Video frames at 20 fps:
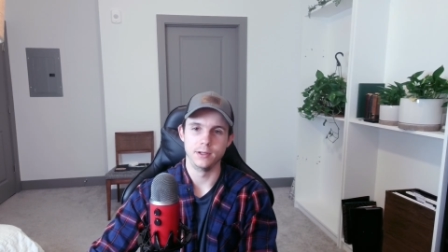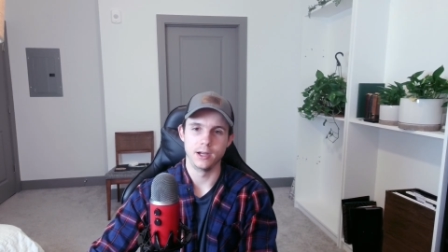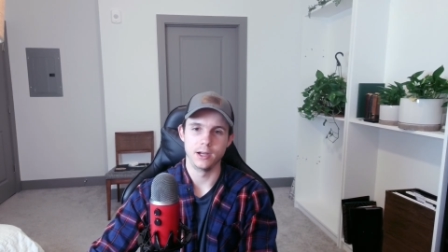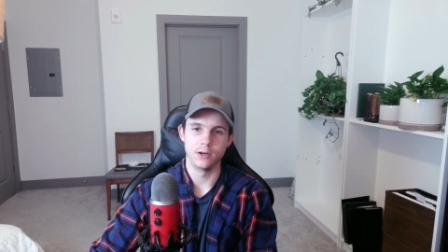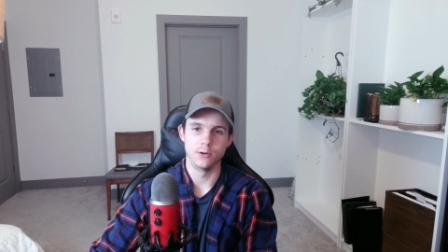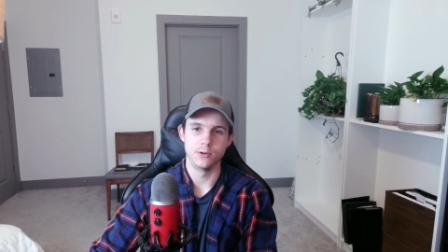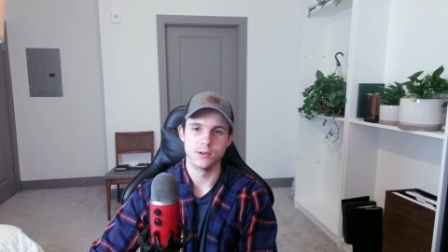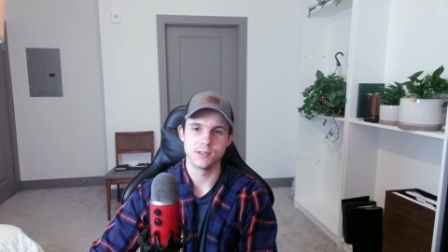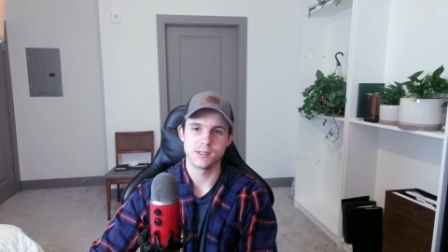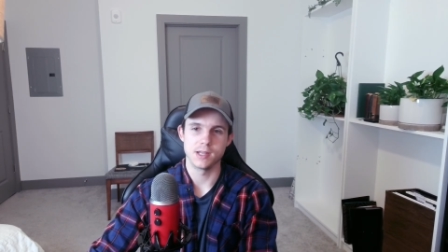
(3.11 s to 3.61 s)

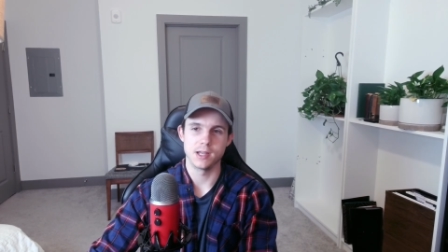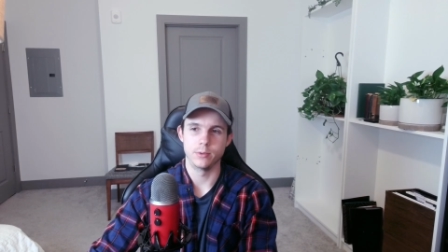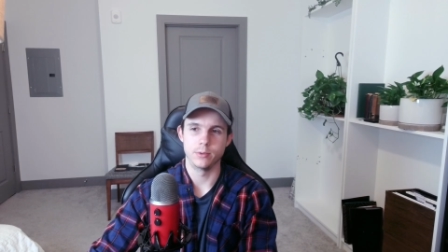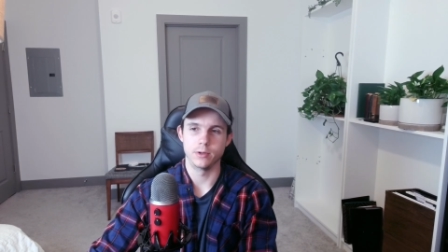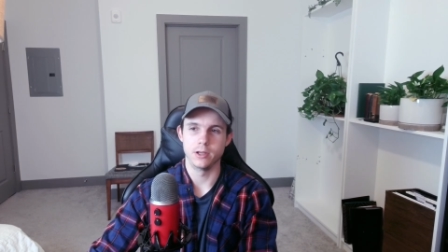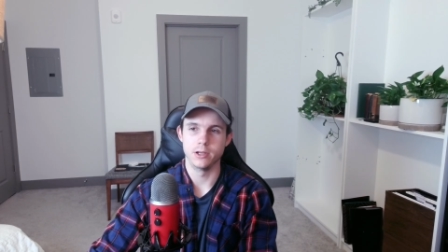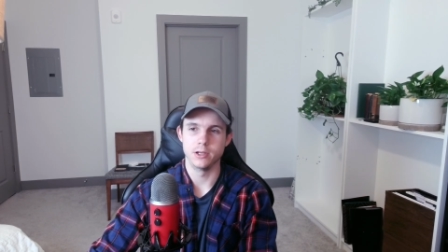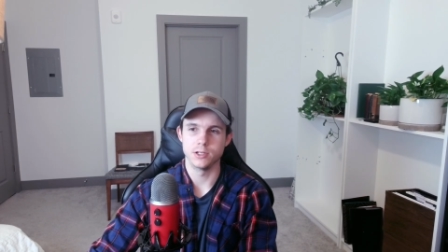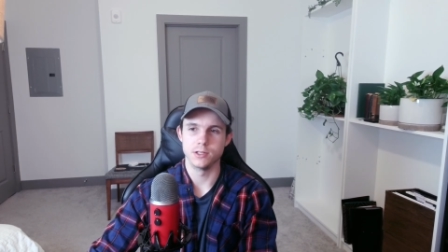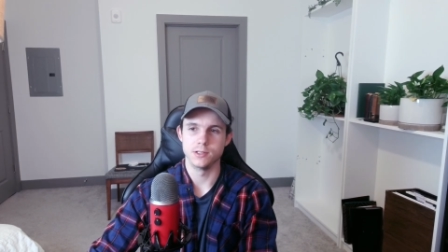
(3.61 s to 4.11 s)
iOS
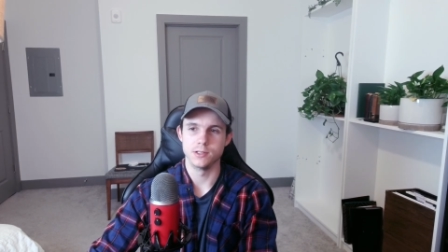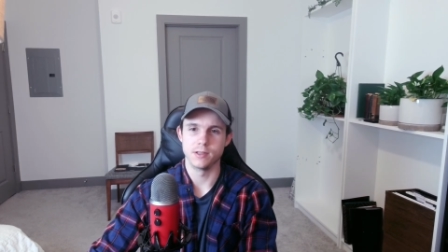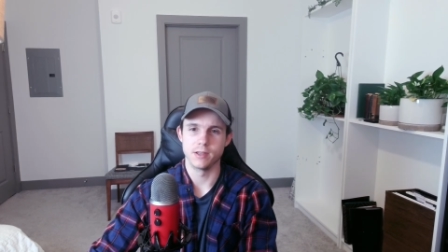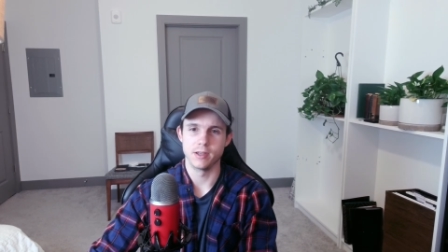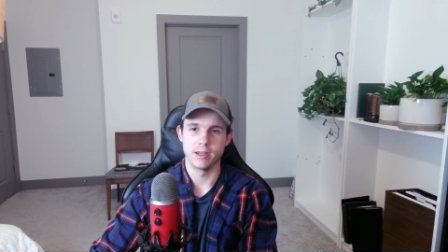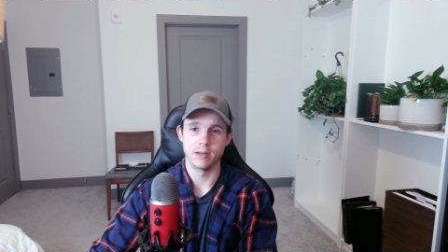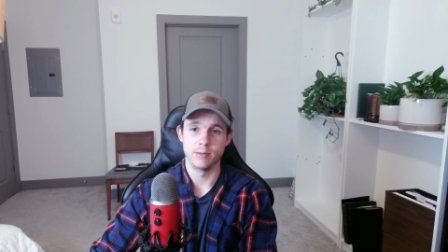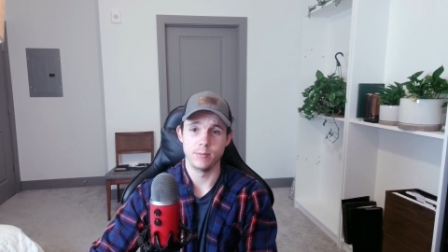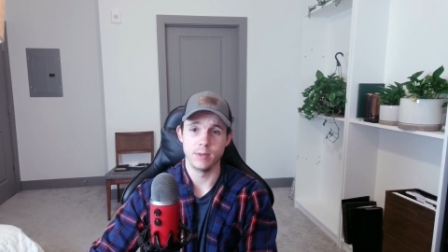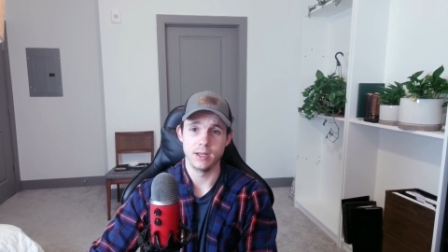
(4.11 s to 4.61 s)
applications
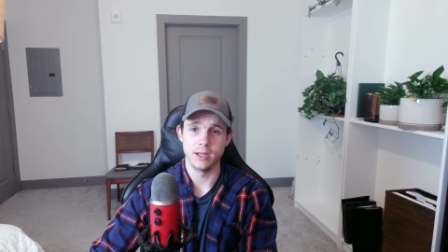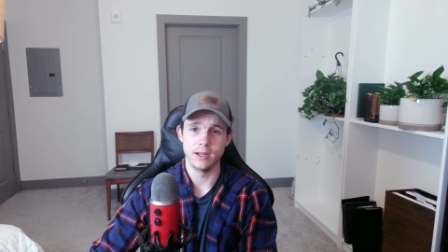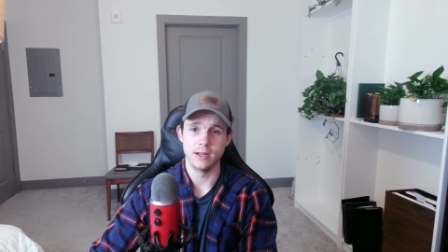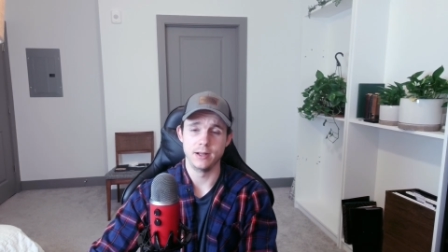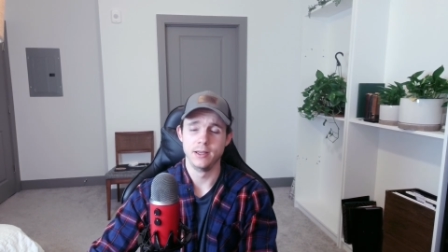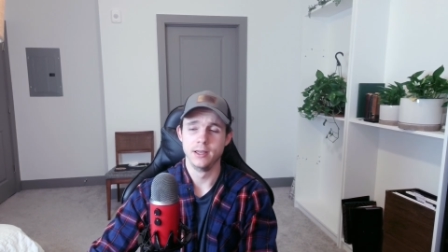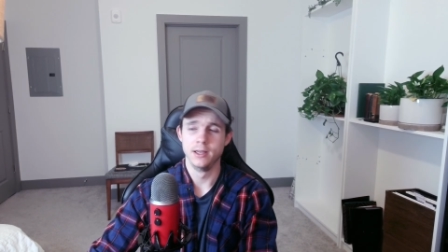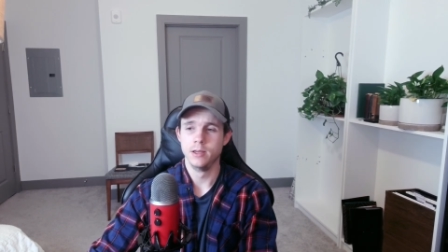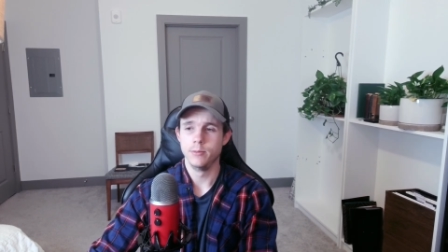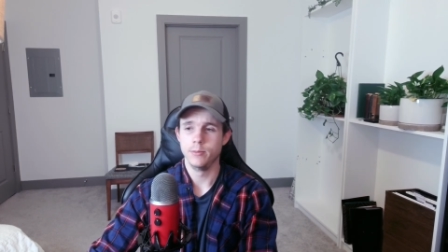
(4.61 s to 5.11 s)
I had
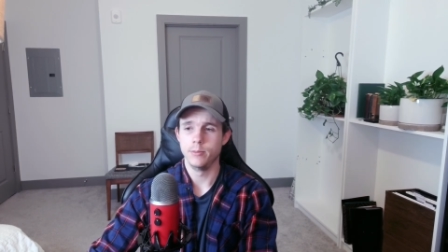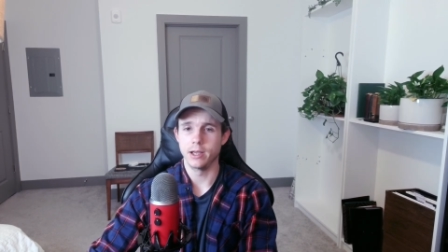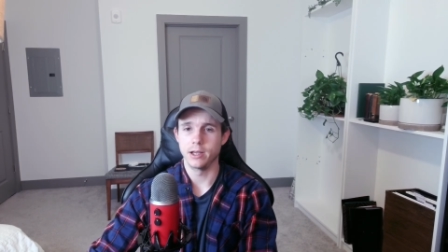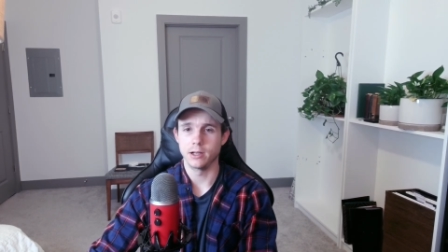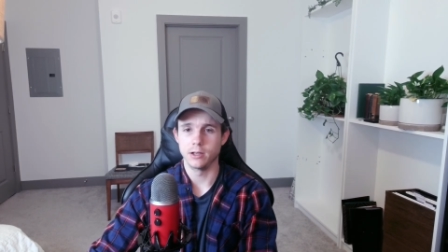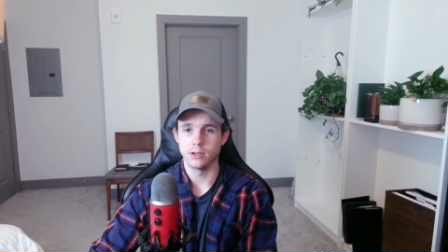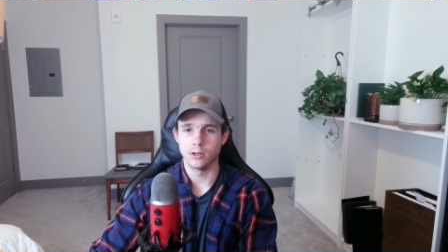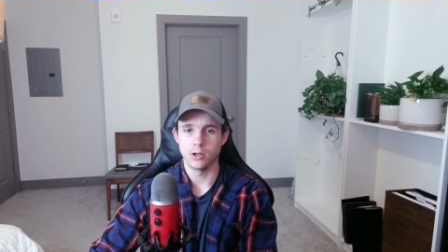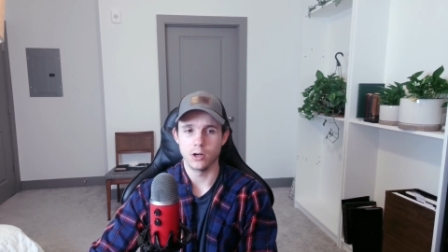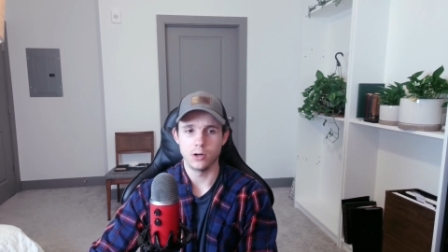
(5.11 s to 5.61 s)
made
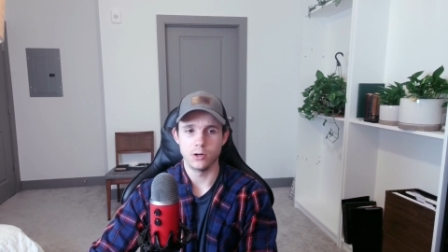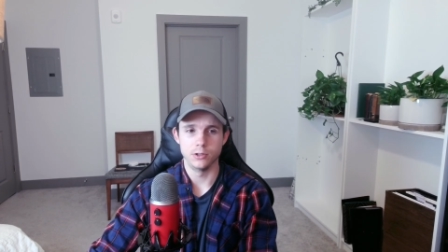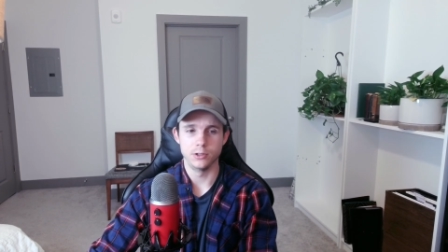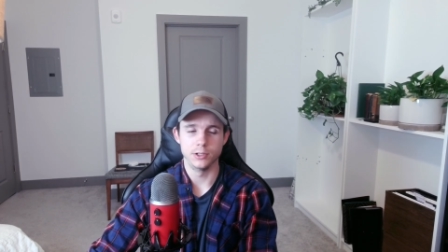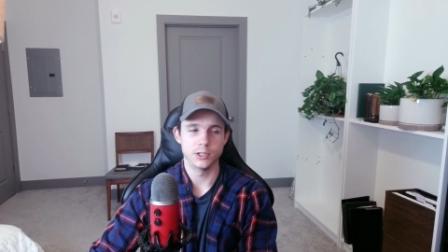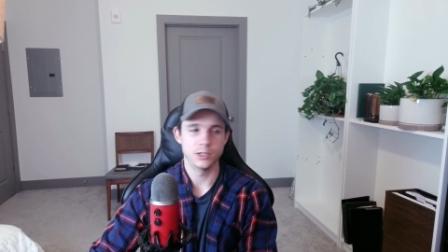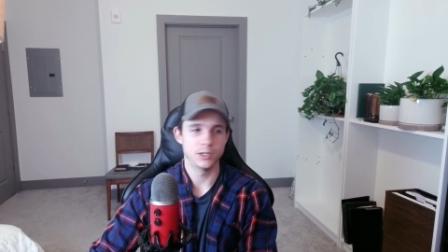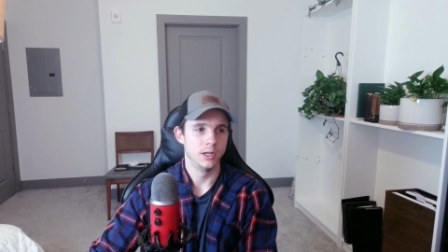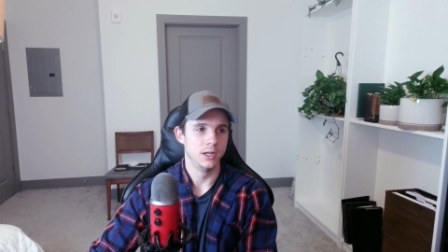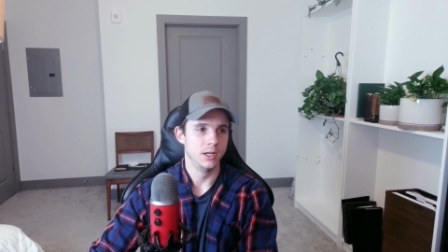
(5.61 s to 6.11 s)
back in
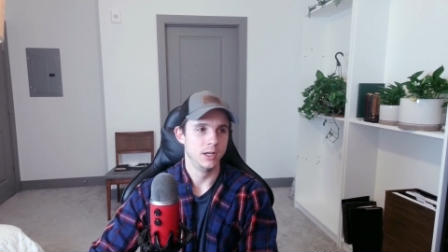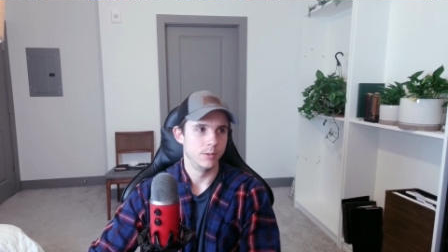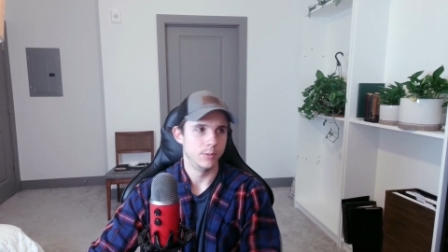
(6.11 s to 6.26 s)
college,